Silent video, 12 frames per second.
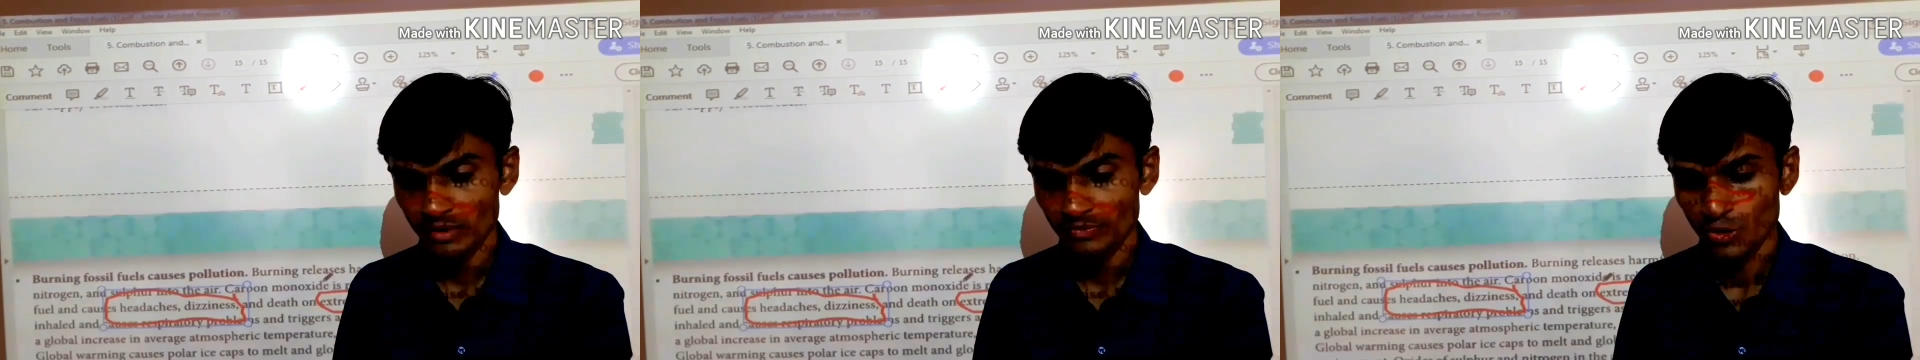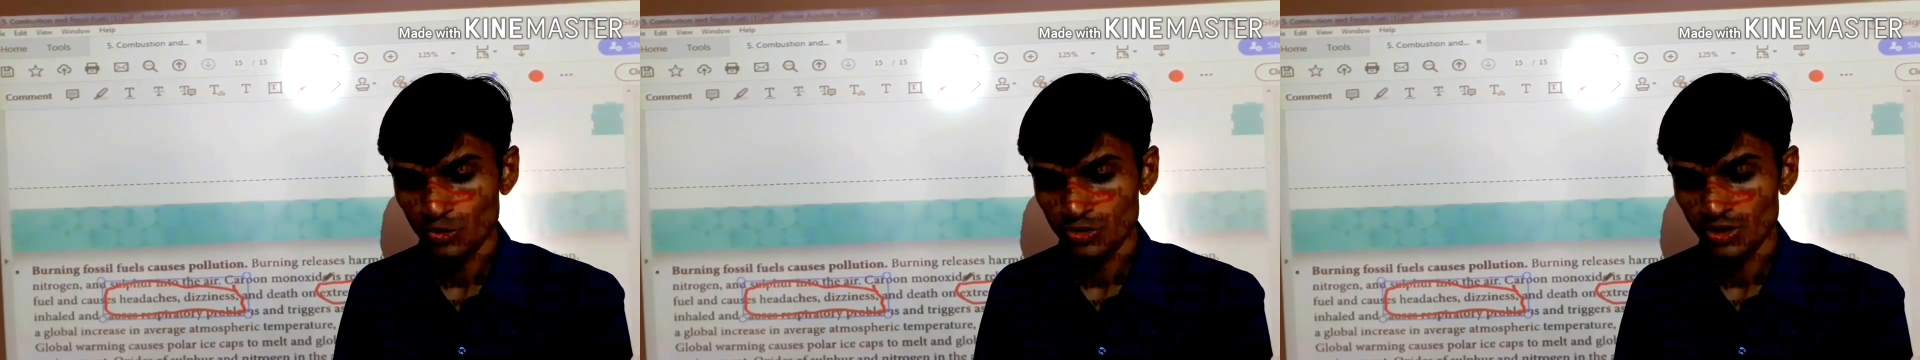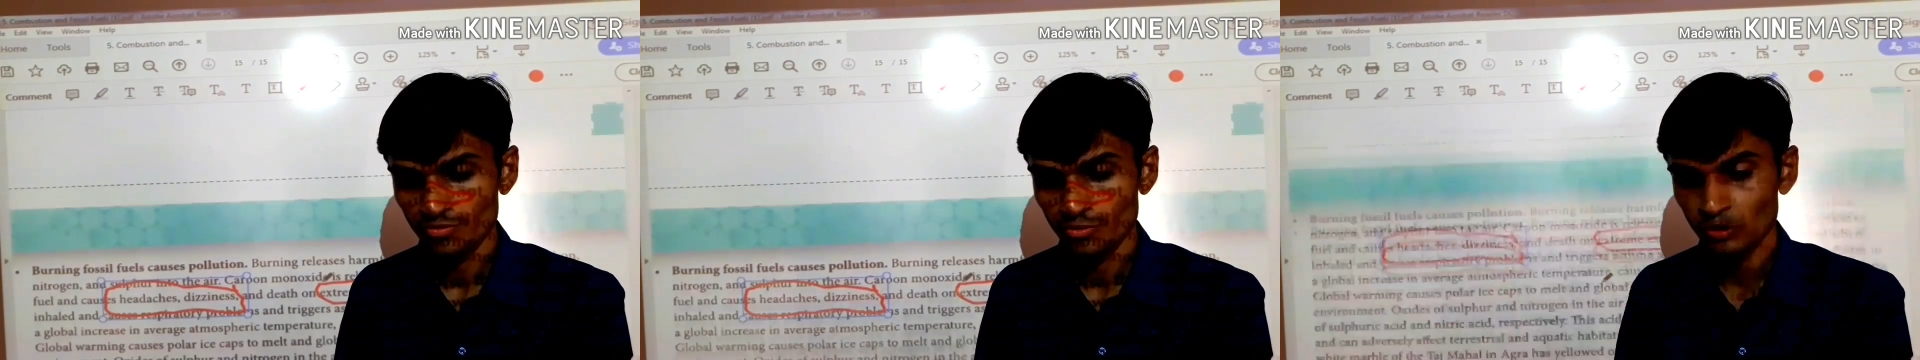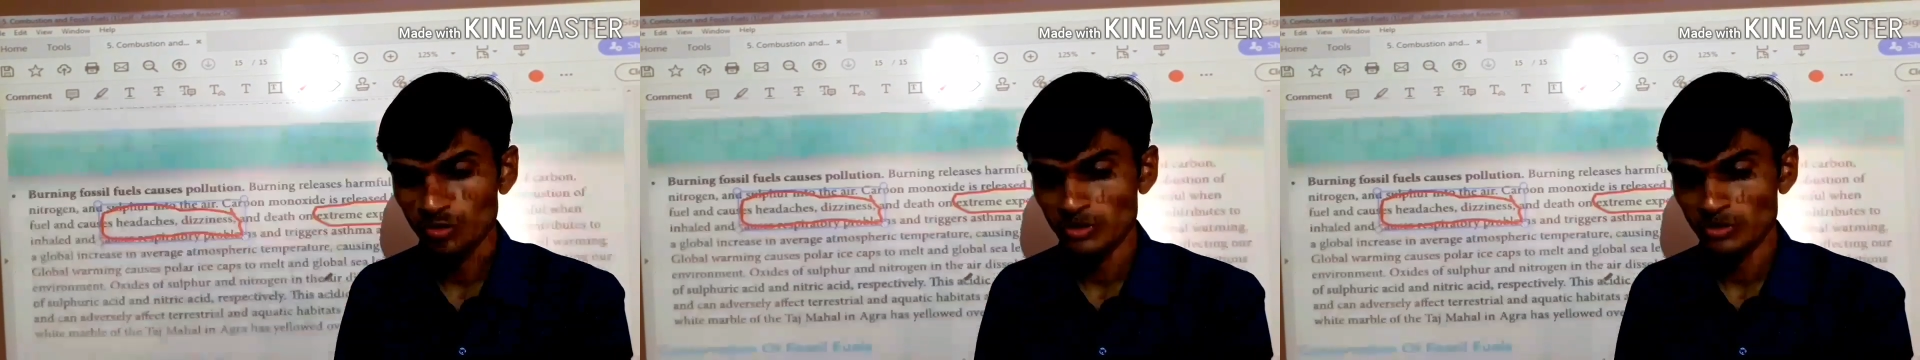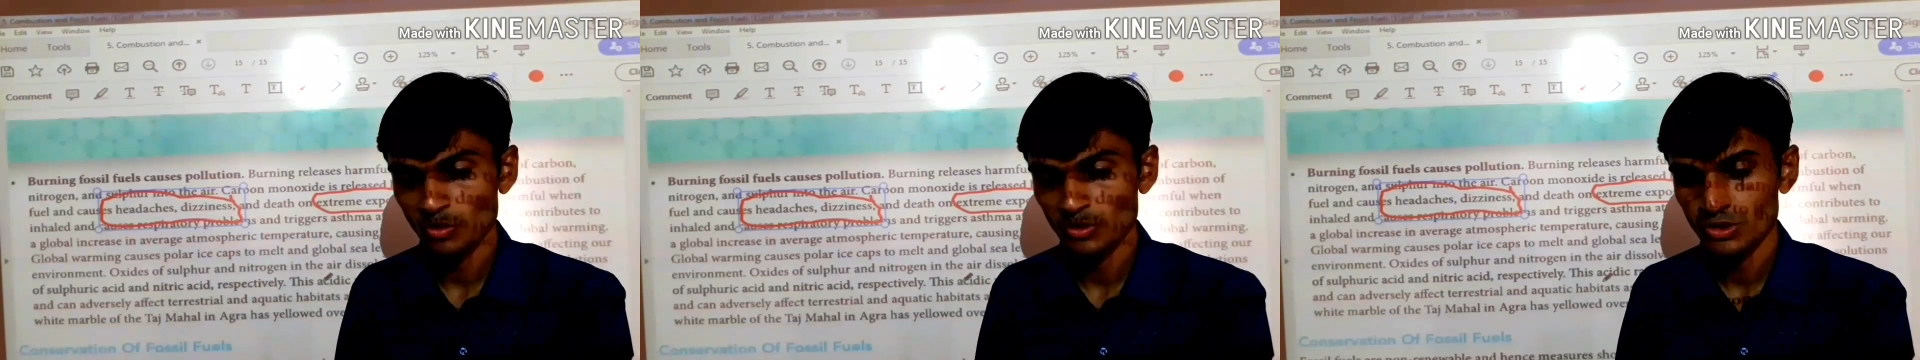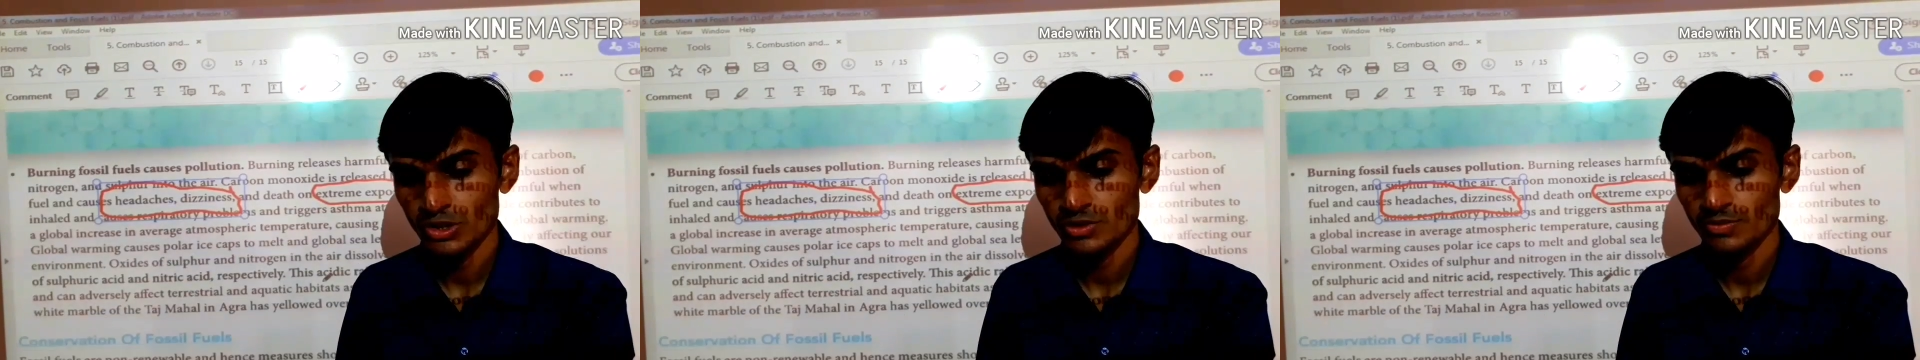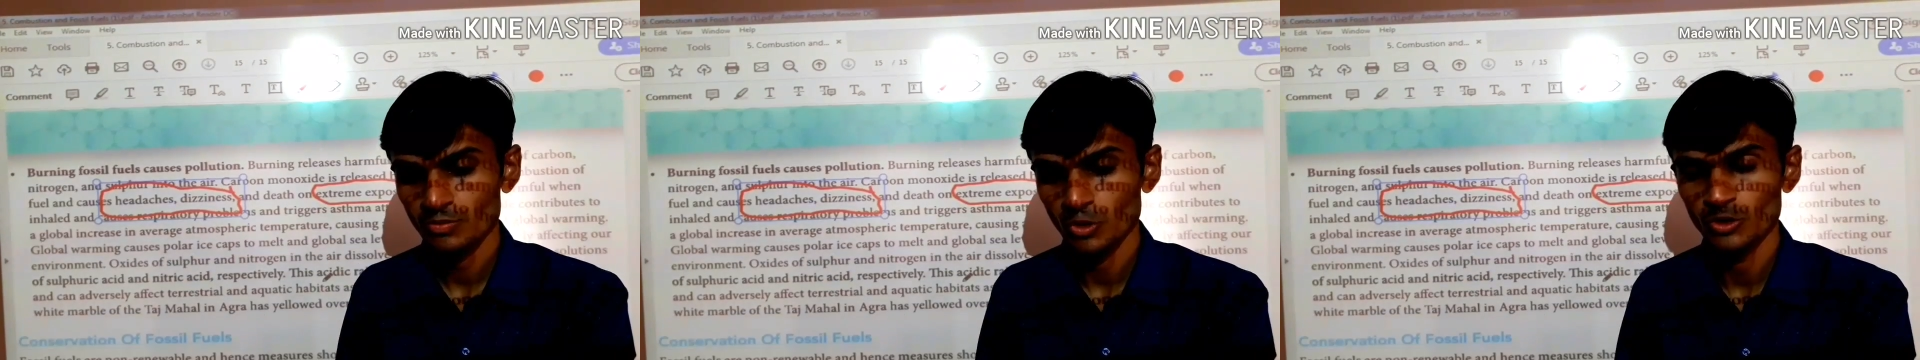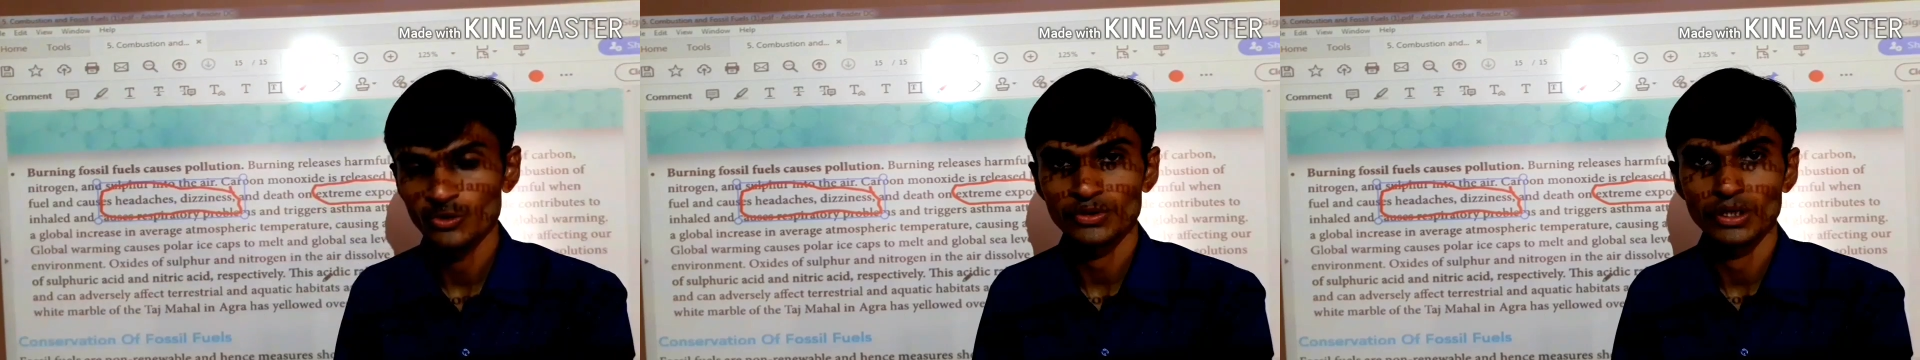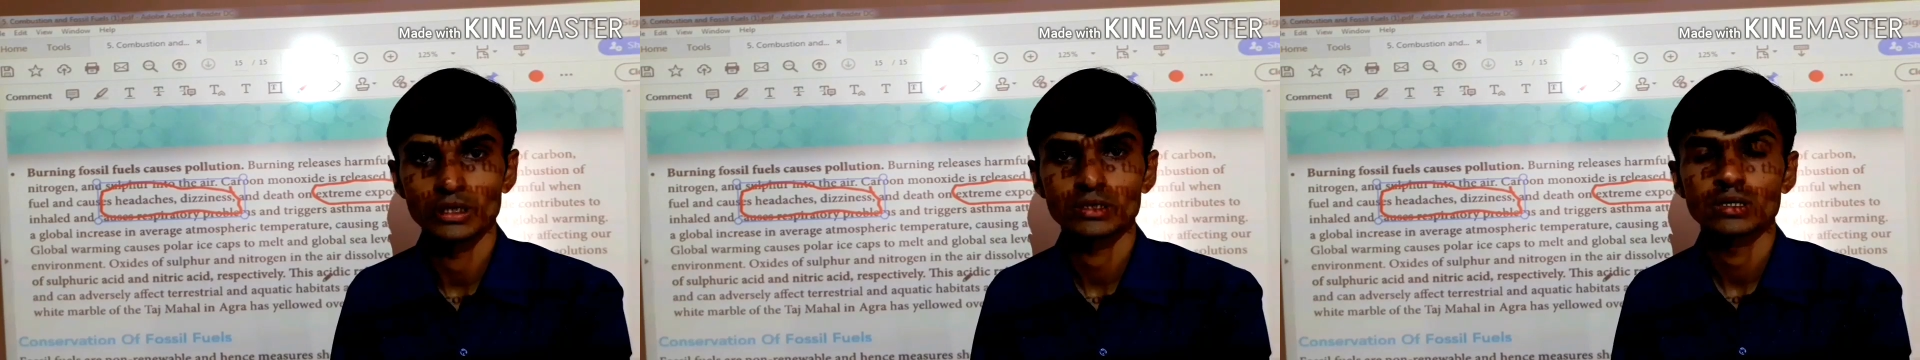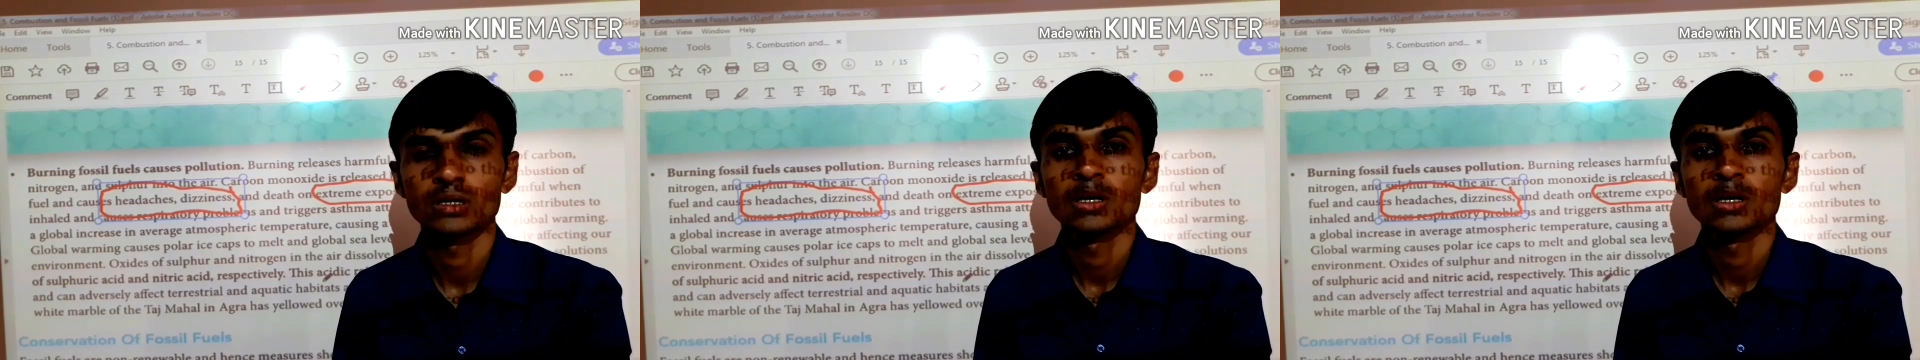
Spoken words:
fossil fuels causes pollution.